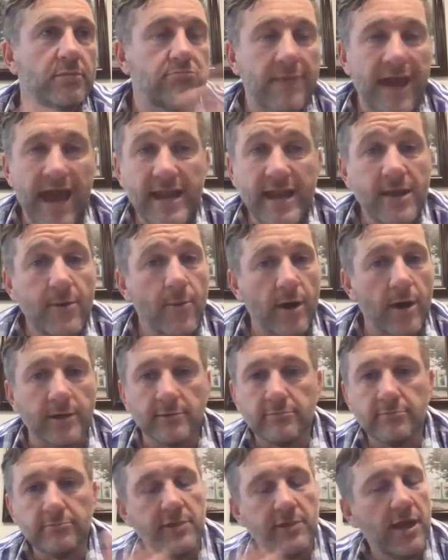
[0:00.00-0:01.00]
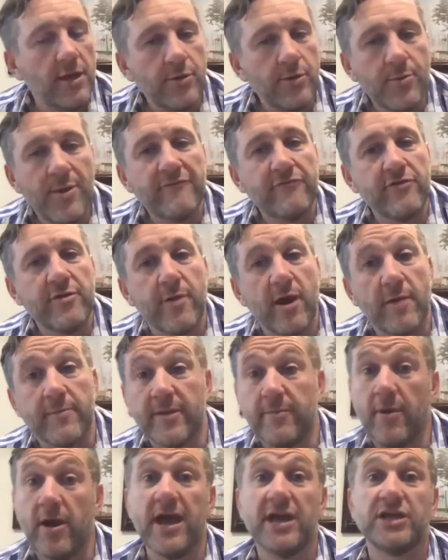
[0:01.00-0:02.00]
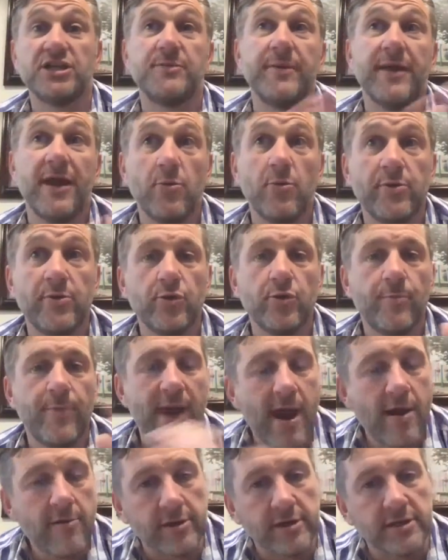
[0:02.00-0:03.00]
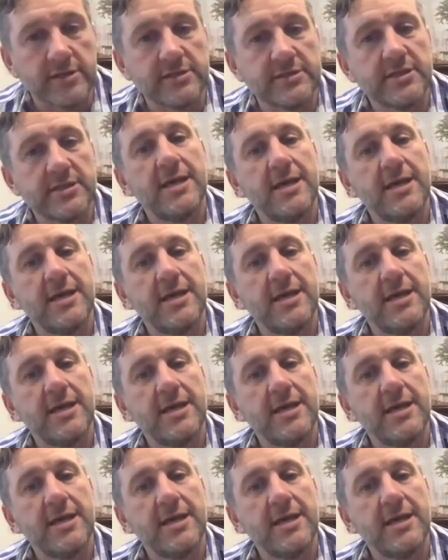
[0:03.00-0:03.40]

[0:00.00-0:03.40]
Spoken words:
anyone, whoever it might actually be helping your parents